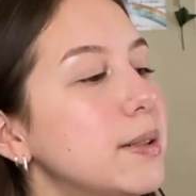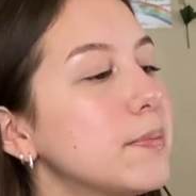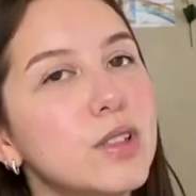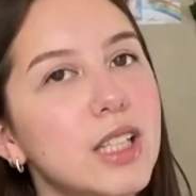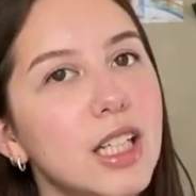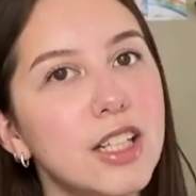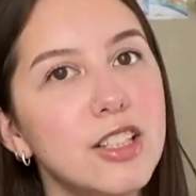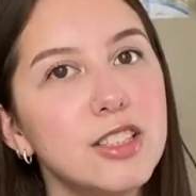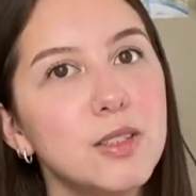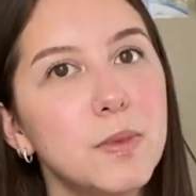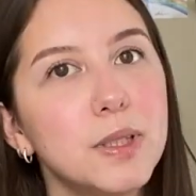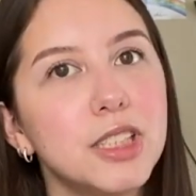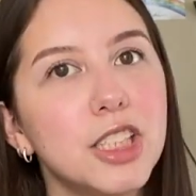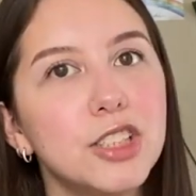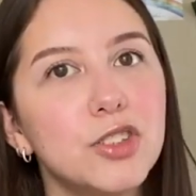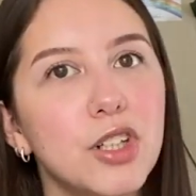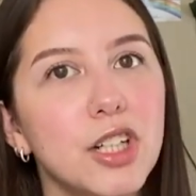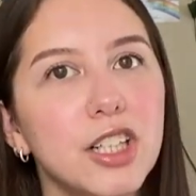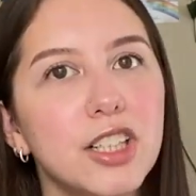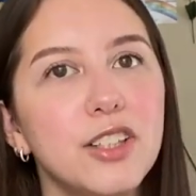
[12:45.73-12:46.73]
Thank you so much,
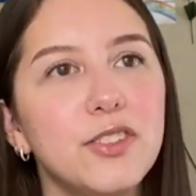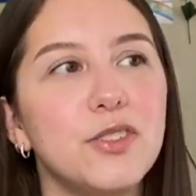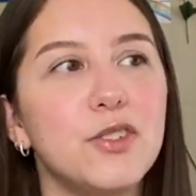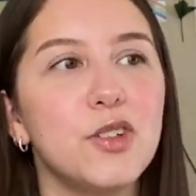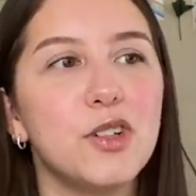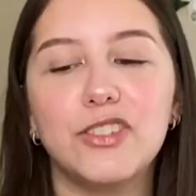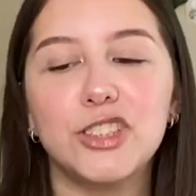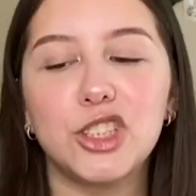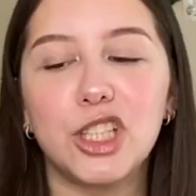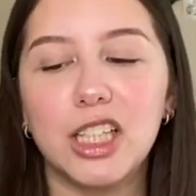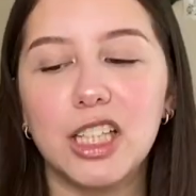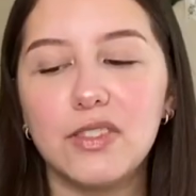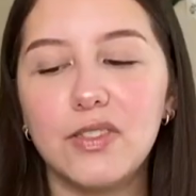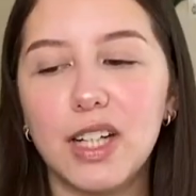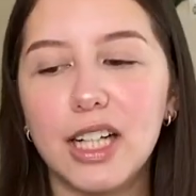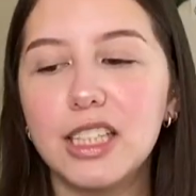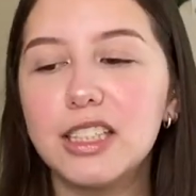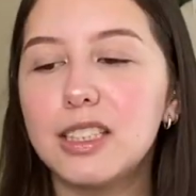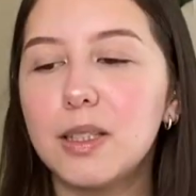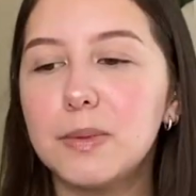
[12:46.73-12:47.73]
Andrea, for trying to
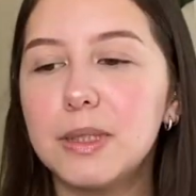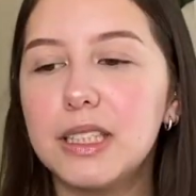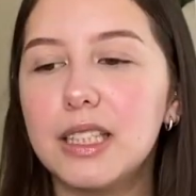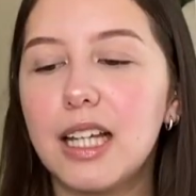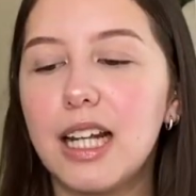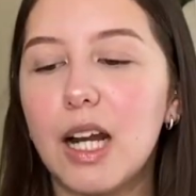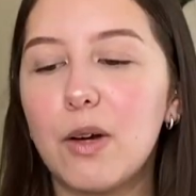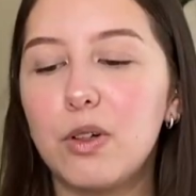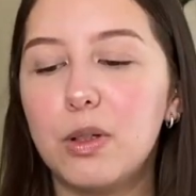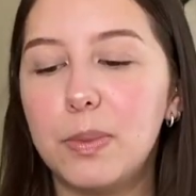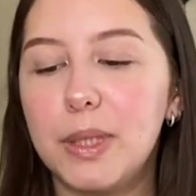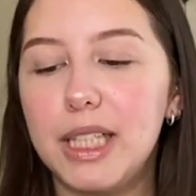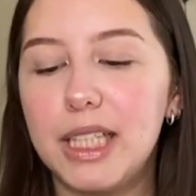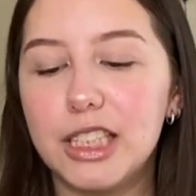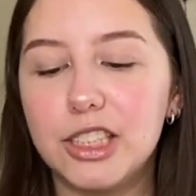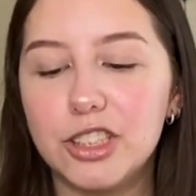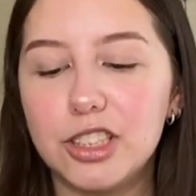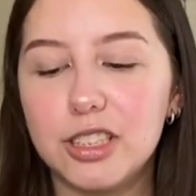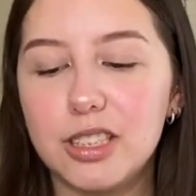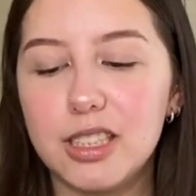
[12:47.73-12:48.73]
find something that I would be
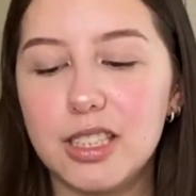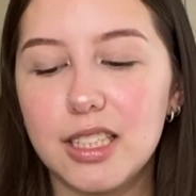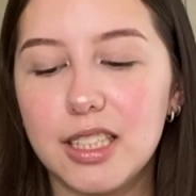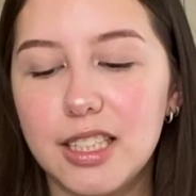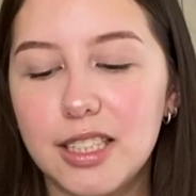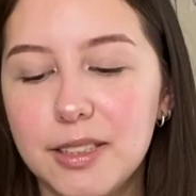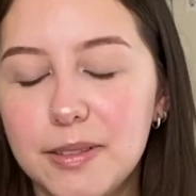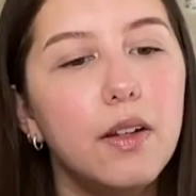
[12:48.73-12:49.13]
interested in.